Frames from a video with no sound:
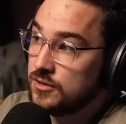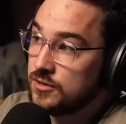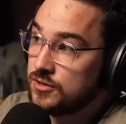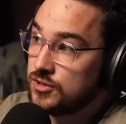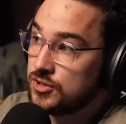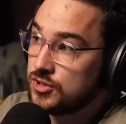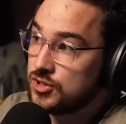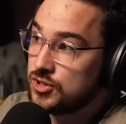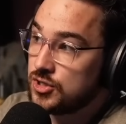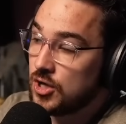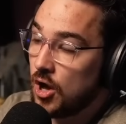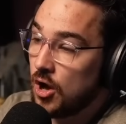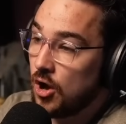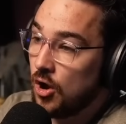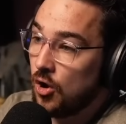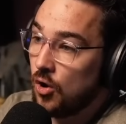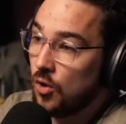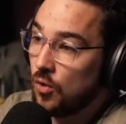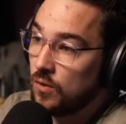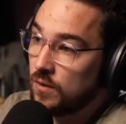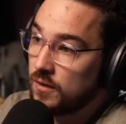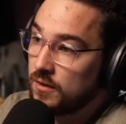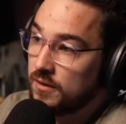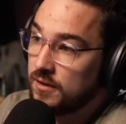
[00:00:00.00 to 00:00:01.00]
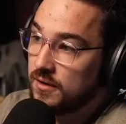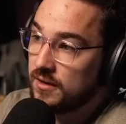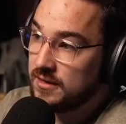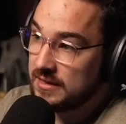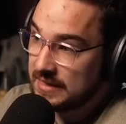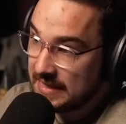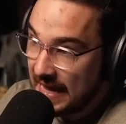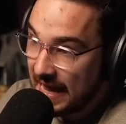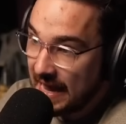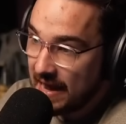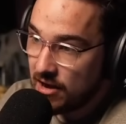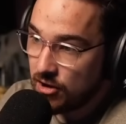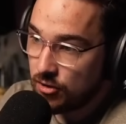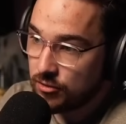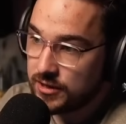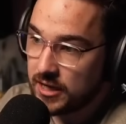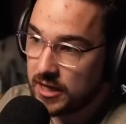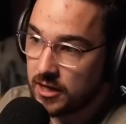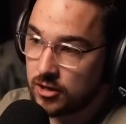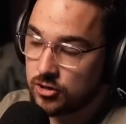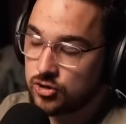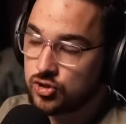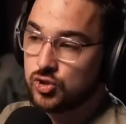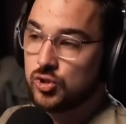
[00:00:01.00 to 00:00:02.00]
So now
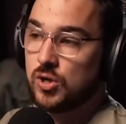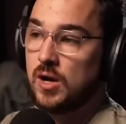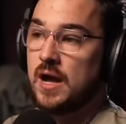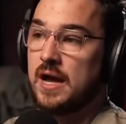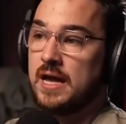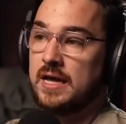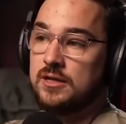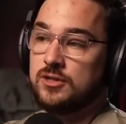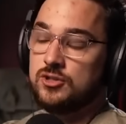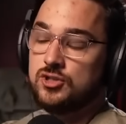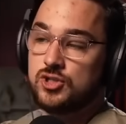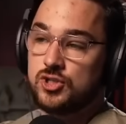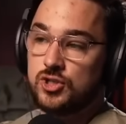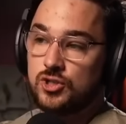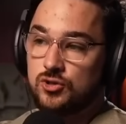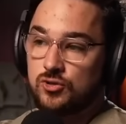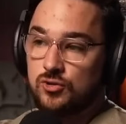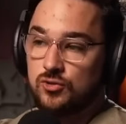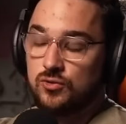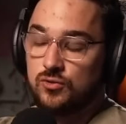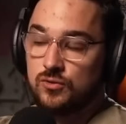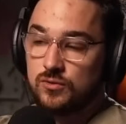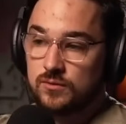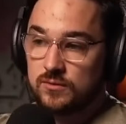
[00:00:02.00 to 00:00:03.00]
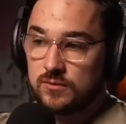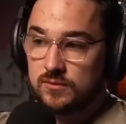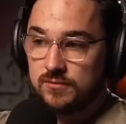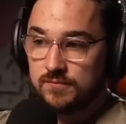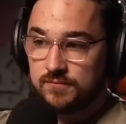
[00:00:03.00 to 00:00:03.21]
they are trying to